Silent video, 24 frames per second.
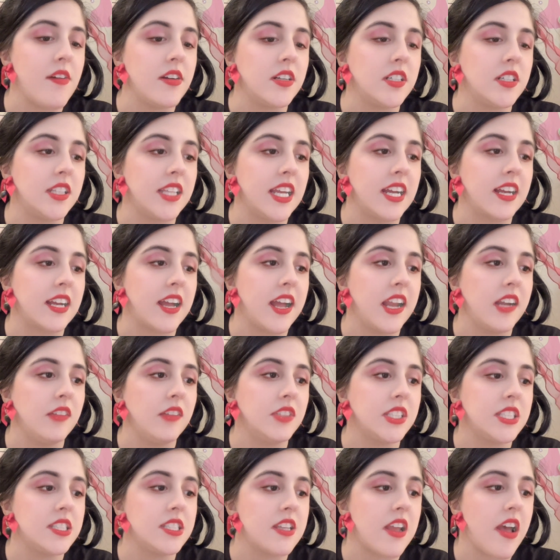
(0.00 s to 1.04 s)
all that kind of
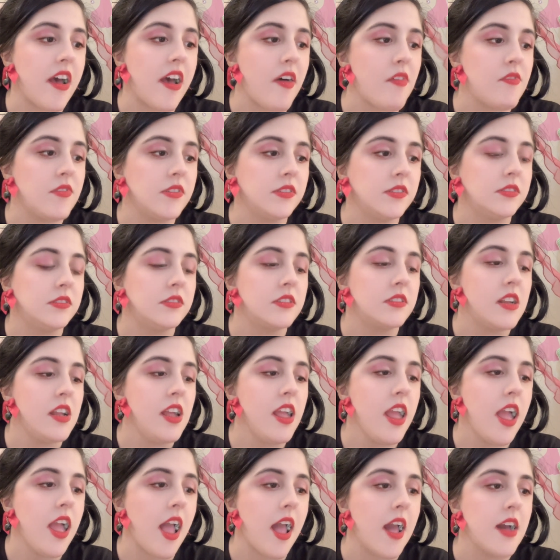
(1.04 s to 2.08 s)
a stuff.
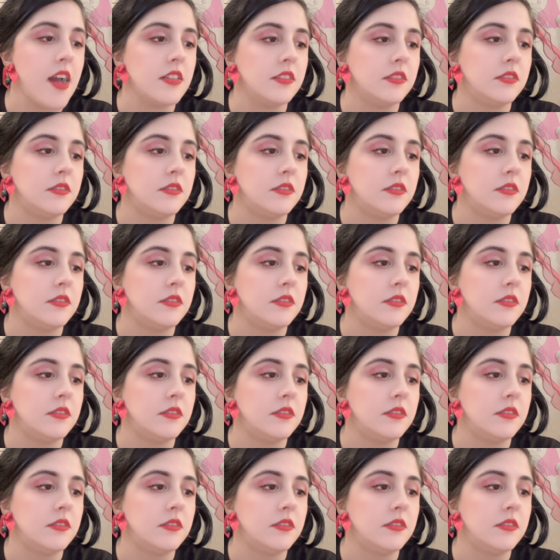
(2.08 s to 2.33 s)
Yeah,